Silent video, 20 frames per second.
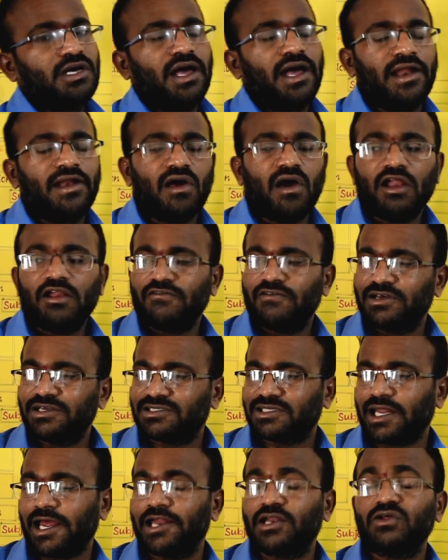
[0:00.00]
And always
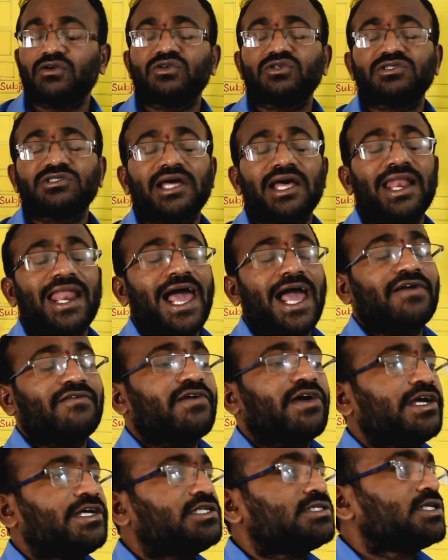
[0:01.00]
try to use the
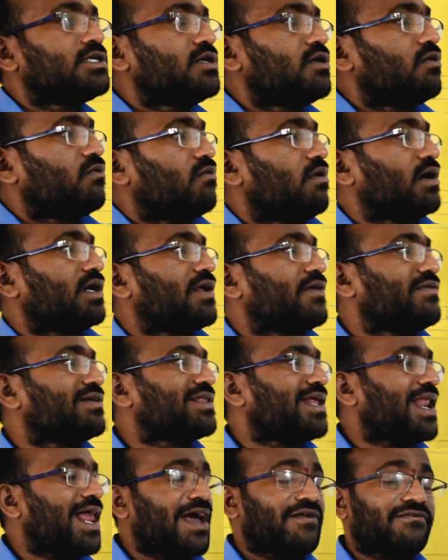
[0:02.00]
language, whatever the
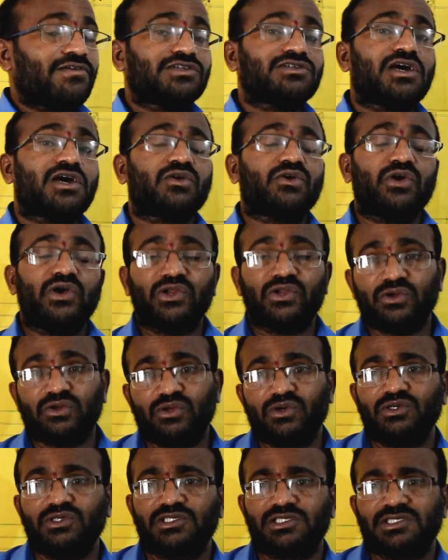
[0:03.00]
language you are going to
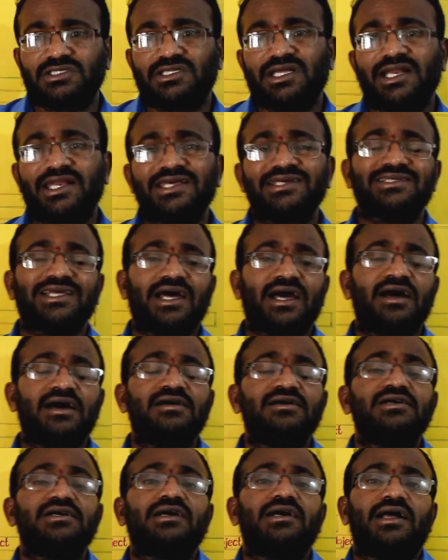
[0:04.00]
use, that is the
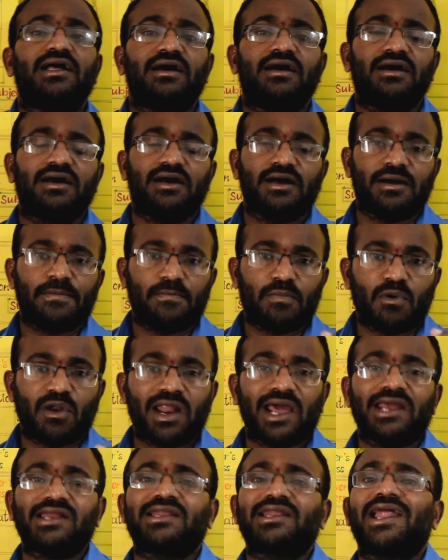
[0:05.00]

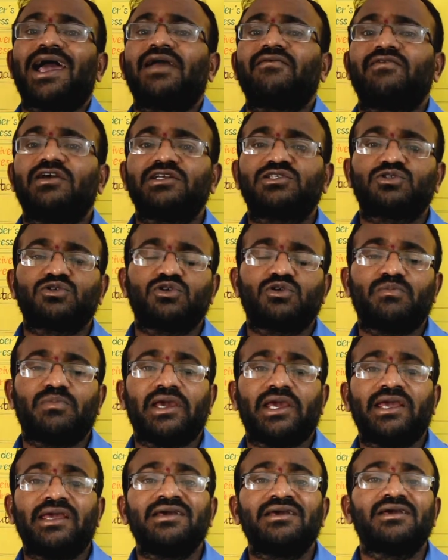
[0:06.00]
polite language should
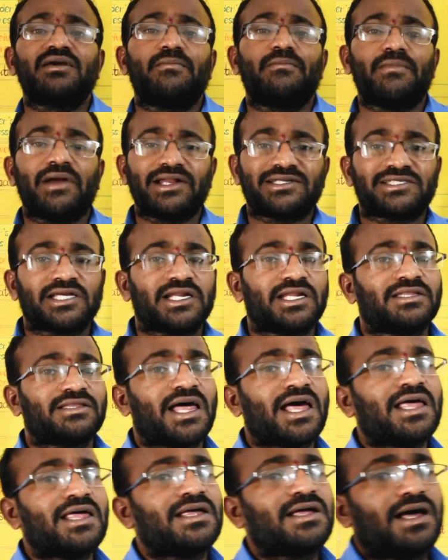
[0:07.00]
be mentioned in
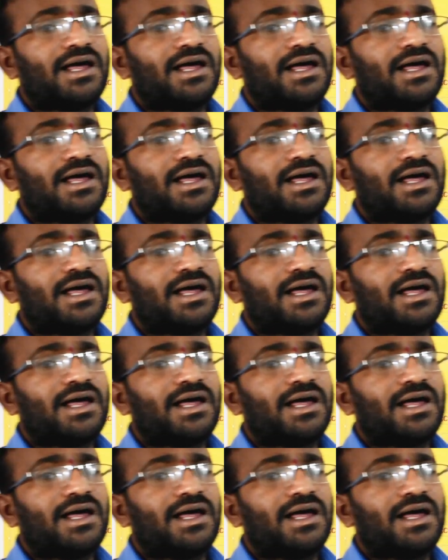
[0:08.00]
the